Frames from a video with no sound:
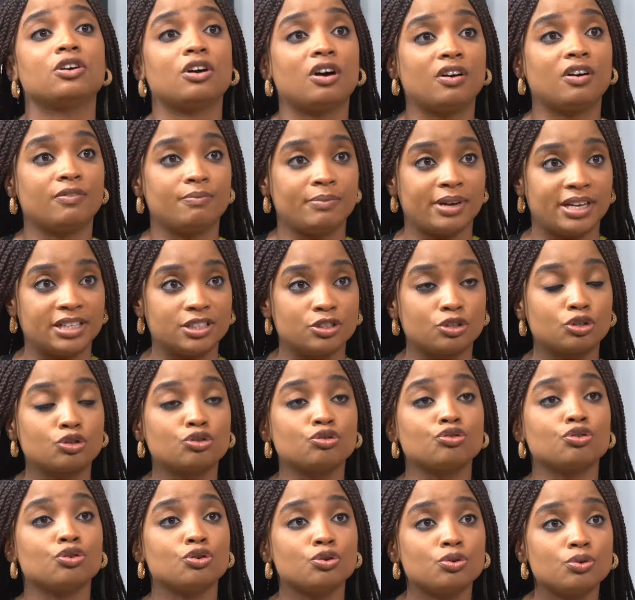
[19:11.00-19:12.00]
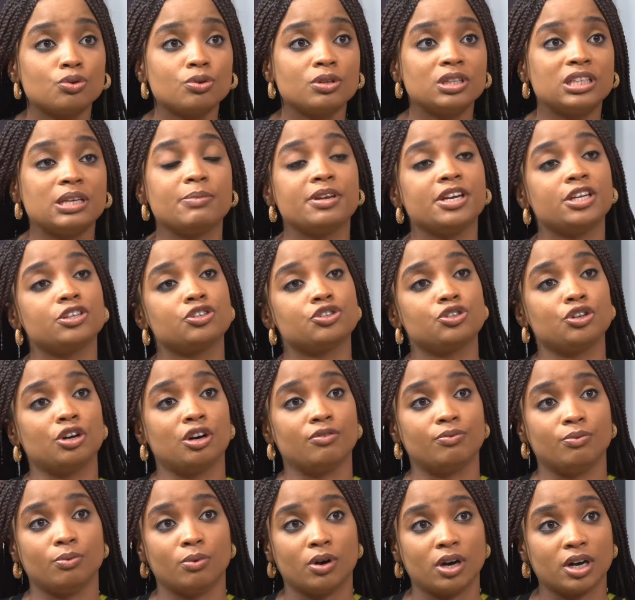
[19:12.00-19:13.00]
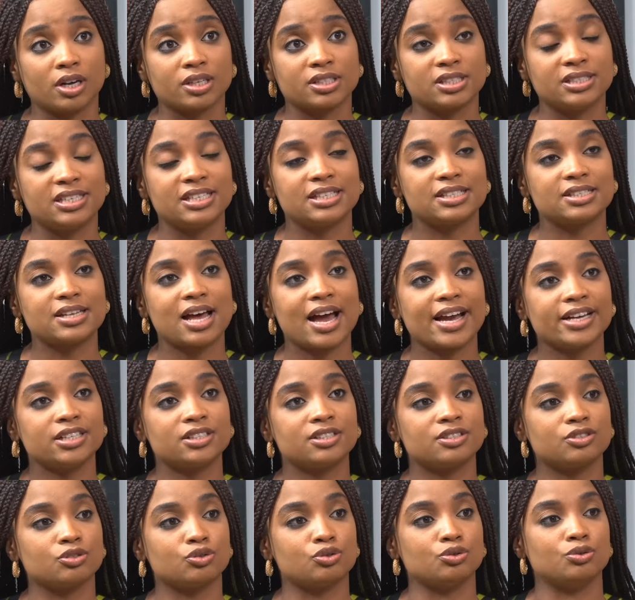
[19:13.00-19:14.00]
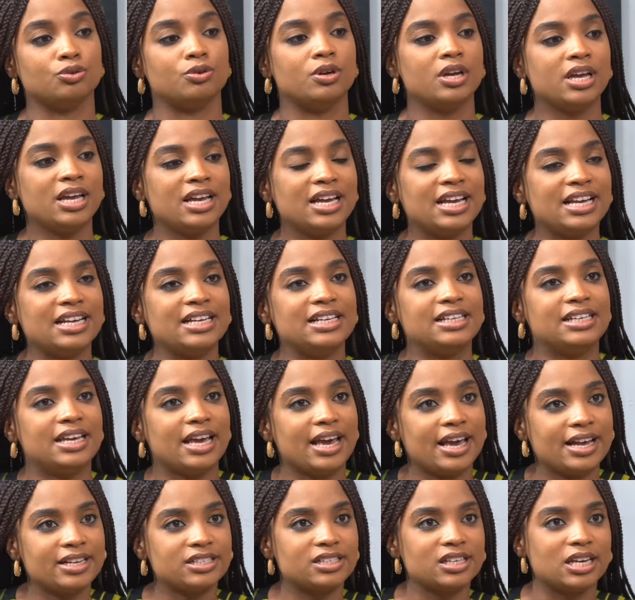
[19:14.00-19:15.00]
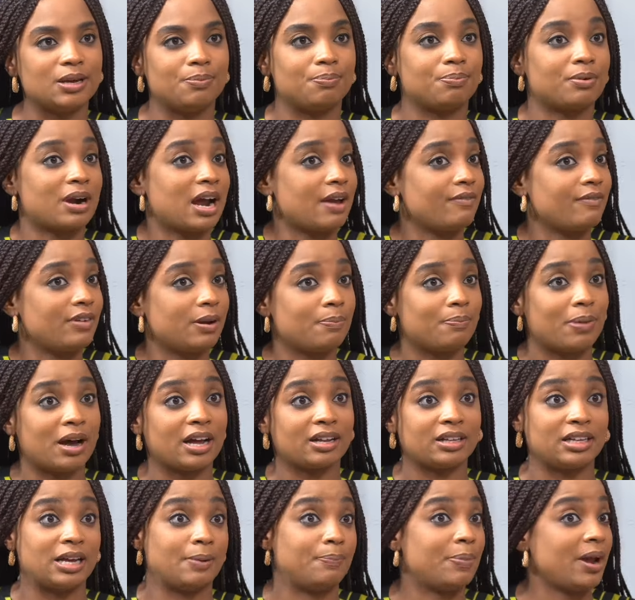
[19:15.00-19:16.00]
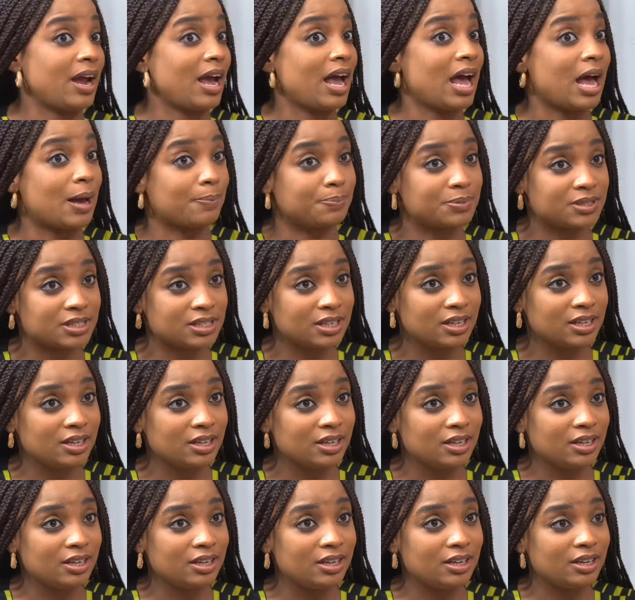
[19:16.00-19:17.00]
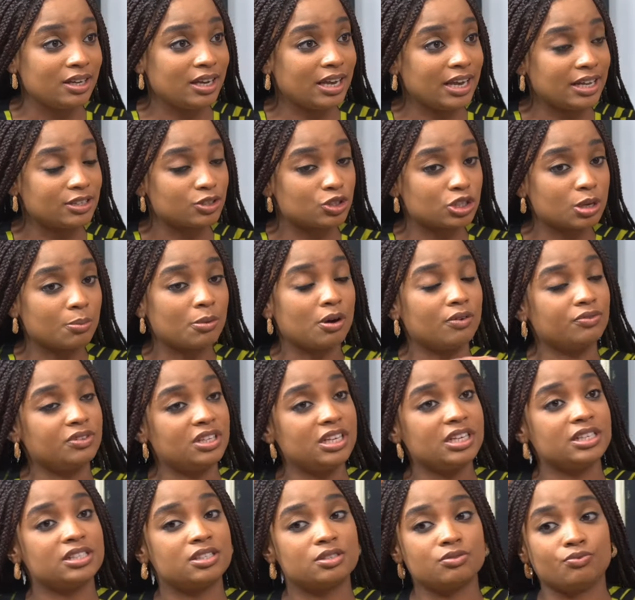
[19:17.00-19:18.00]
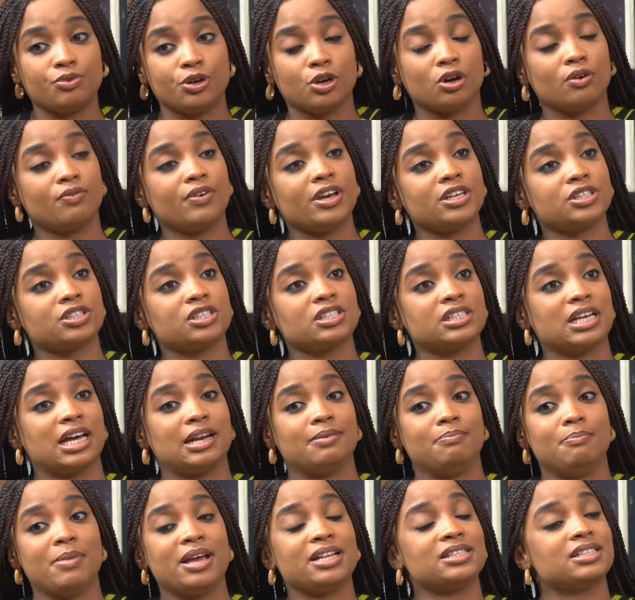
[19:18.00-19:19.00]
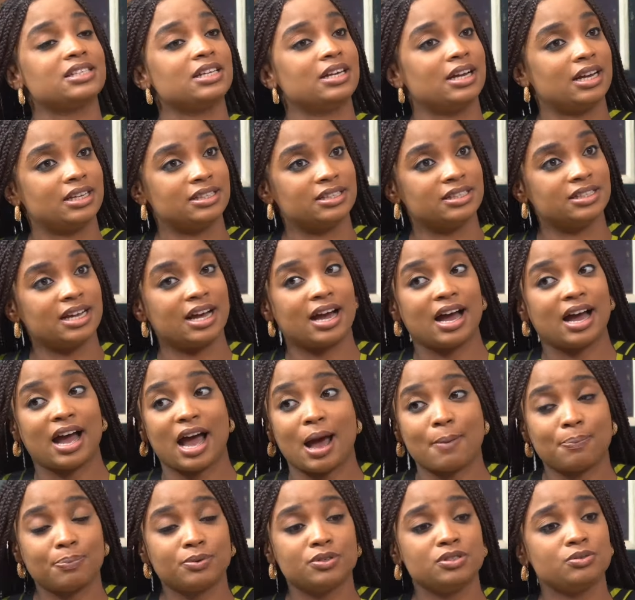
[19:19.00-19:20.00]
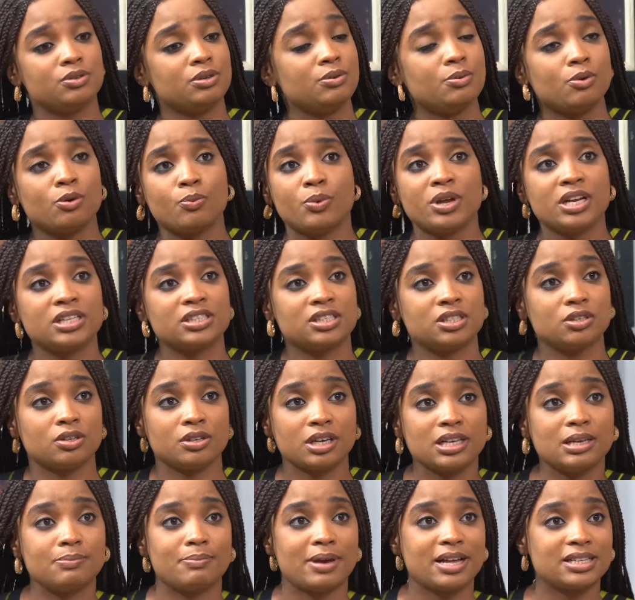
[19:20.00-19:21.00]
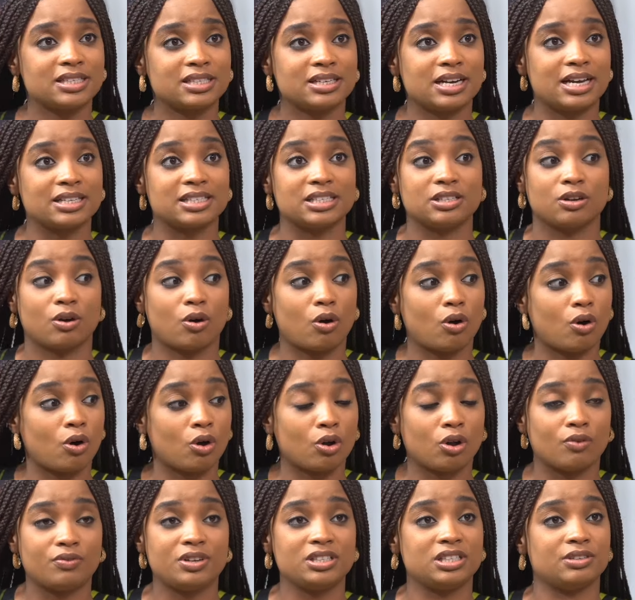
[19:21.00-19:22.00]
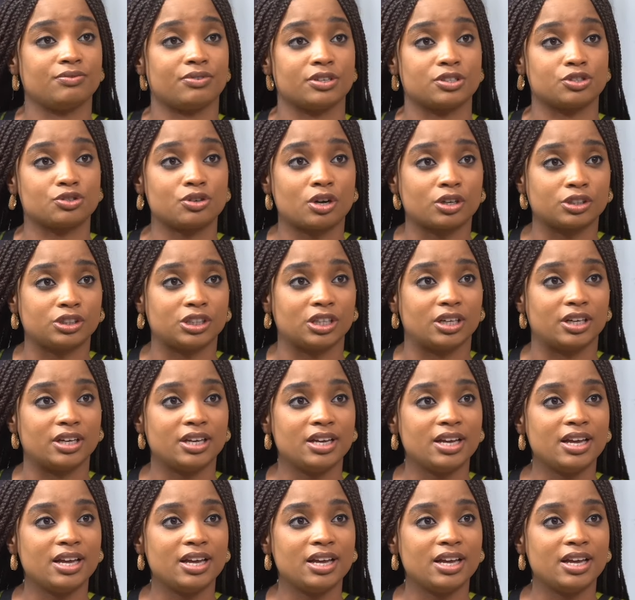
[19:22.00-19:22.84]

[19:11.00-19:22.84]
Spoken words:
government, through the Ministry of Works, decides to engage a private partner, perhaps in some of these renovations and maintenance that happen, you know, we still need the maintenance in all of this infrastructure.